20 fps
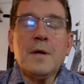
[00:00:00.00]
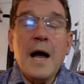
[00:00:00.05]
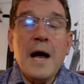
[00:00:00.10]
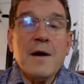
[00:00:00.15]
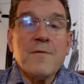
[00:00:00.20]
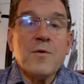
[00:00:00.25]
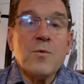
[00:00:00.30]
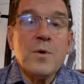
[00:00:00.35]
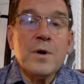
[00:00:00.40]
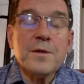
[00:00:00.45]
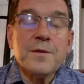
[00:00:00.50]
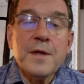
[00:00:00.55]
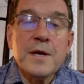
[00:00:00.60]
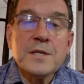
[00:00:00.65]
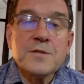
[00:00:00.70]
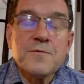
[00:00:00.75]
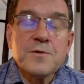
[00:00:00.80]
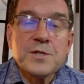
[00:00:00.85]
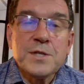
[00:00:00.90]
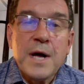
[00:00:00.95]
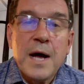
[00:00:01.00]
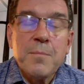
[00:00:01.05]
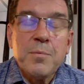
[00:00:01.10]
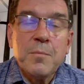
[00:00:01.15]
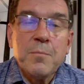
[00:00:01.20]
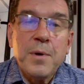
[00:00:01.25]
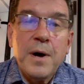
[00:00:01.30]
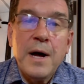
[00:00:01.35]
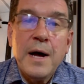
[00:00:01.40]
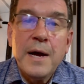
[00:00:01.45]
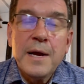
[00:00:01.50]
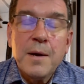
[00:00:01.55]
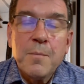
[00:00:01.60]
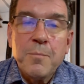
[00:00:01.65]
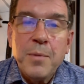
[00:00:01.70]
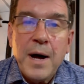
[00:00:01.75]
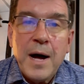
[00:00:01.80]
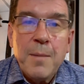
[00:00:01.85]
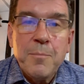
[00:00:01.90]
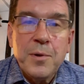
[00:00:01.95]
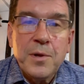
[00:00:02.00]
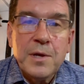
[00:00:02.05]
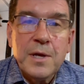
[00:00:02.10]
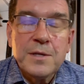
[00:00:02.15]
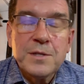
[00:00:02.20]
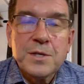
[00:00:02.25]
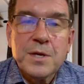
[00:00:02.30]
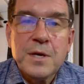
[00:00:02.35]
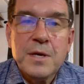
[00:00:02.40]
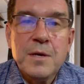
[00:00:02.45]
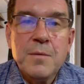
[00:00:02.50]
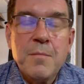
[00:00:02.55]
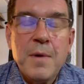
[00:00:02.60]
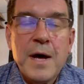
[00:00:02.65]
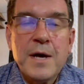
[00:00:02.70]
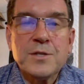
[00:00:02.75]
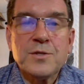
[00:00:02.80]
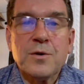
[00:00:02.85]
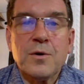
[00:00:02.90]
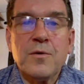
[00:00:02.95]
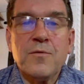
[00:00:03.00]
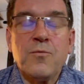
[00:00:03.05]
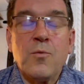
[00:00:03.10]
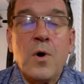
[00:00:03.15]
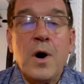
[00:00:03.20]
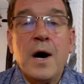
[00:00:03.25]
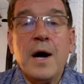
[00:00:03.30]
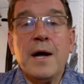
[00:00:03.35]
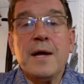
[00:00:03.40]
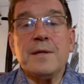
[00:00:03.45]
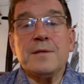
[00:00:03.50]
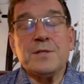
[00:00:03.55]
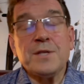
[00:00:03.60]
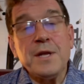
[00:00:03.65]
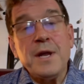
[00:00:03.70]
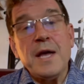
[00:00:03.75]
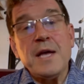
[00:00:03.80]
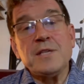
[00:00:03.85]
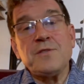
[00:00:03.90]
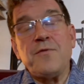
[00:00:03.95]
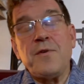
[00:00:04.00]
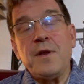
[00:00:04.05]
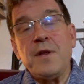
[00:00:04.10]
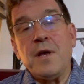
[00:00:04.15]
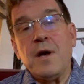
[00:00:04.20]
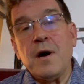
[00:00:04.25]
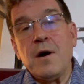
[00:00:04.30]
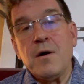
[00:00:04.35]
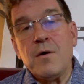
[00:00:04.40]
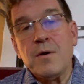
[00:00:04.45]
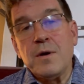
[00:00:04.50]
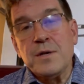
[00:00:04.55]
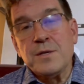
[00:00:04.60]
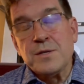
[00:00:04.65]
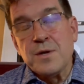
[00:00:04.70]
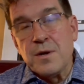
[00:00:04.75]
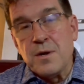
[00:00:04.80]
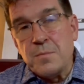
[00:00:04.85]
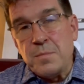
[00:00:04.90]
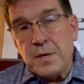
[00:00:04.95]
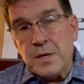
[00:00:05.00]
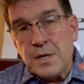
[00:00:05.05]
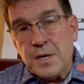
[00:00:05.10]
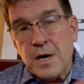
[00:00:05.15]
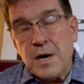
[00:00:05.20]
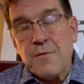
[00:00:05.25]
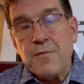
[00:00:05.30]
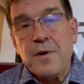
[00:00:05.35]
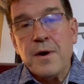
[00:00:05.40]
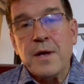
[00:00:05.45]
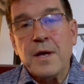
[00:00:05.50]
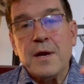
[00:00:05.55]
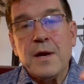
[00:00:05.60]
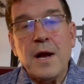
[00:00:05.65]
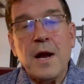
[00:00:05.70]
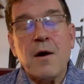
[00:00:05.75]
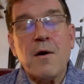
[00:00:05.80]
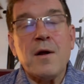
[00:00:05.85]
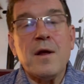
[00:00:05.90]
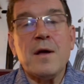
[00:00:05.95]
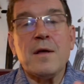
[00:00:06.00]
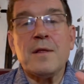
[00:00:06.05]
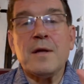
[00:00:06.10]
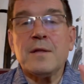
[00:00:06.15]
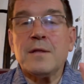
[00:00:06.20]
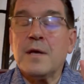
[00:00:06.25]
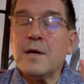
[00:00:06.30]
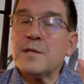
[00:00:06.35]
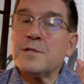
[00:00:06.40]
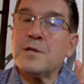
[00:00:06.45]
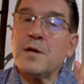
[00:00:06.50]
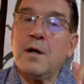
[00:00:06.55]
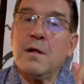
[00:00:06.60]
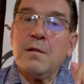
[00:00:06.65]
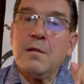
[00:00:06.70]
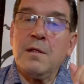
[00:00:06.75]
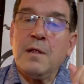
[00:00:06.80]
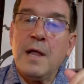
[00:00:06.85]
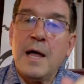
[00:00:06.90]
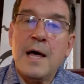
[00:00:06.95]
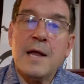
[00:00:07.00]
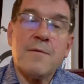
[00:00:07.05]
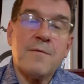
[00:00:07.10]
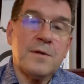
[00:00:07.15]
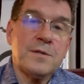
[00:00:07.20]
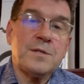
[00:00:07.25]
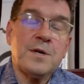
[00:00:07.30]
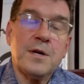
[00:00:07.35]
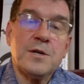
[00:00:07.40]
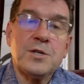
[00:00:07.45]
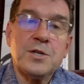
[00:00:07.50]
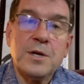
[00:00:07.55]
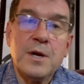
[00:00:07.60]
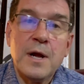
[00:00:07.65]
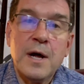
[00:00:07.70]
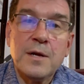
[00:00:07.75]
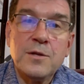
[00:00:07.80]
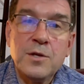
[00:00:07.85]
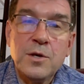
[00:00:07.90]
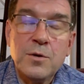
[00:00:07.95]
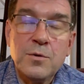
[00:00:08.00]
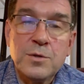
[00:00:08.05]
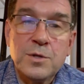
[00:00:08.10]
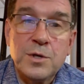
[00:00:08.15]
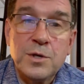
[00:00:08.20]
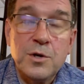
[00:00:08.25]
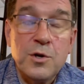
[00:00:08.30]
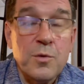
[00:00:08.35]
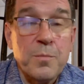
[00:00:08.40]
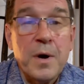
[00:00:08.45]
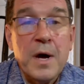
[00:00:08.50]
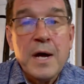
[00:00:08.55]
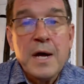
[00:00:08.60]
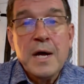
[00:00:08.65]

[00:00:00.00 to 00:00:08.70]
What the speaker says: Hi everyone, thanks for stopping by. I'm Paulinski Master of Wine. Today's video is going to be covering an area that gets a lot of attention on YouTube.